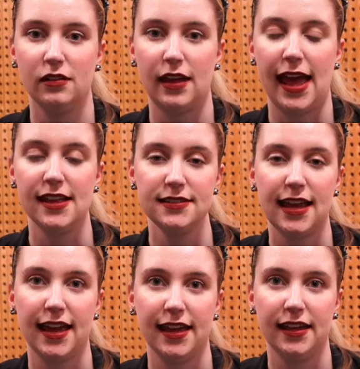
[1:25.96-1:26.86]
As
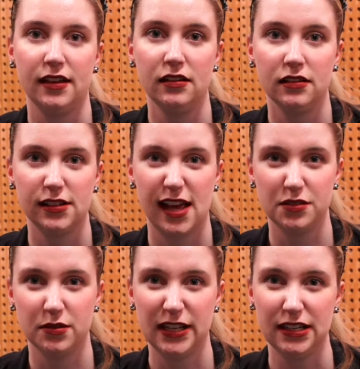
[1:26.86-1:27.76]
a
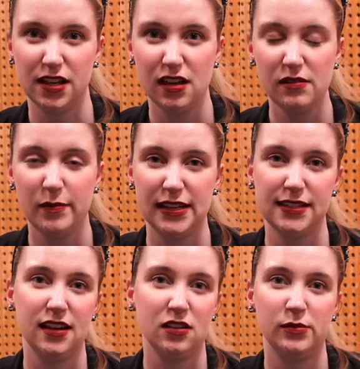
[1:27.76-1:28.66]
classroom teacher, my
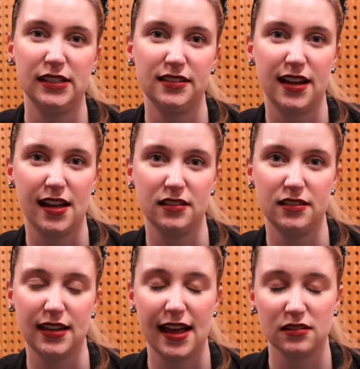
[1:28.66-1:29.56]
day normally
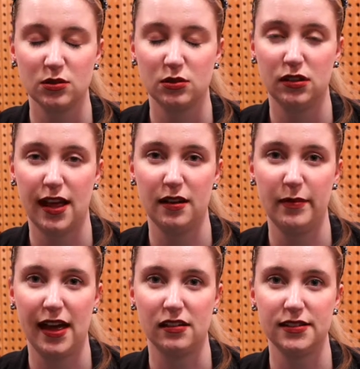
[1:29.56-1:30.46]
starts at school at
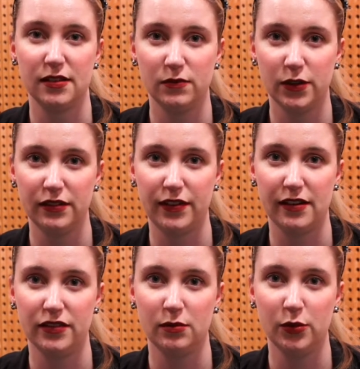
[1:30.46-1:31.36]
about
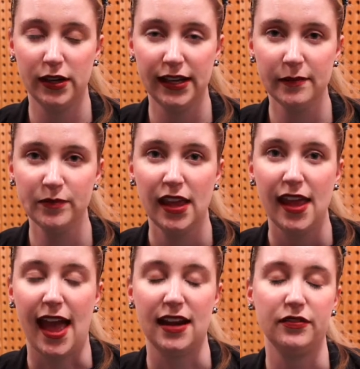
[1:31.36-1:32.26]
7.45 in the morning,
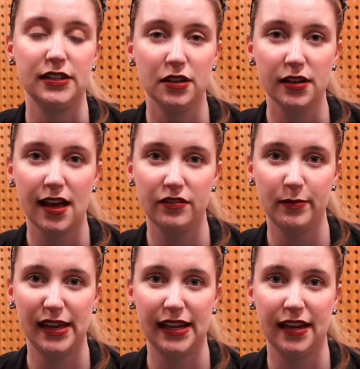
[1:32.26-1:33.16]
and if I don't have a
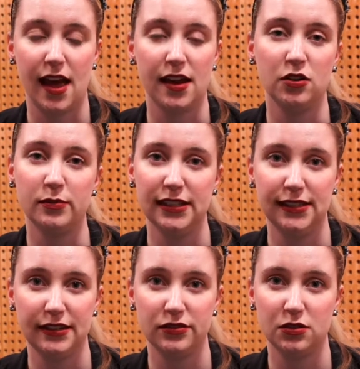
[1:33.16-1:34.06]
meeting, I normally
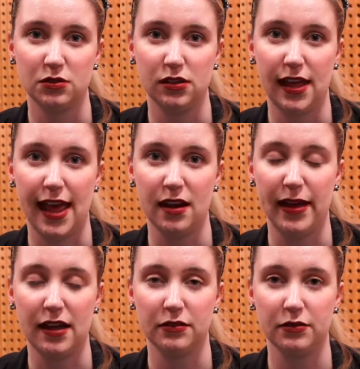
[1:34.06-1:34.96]
leave school at
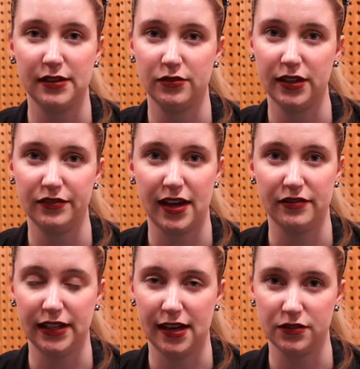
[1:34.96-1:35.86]
about
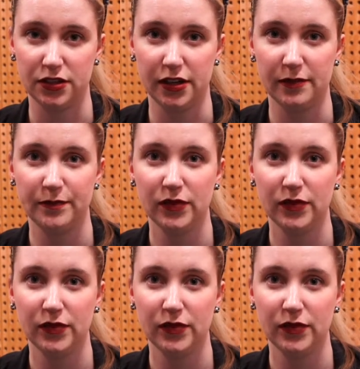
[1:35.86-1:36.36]
3.45 in the afternoon.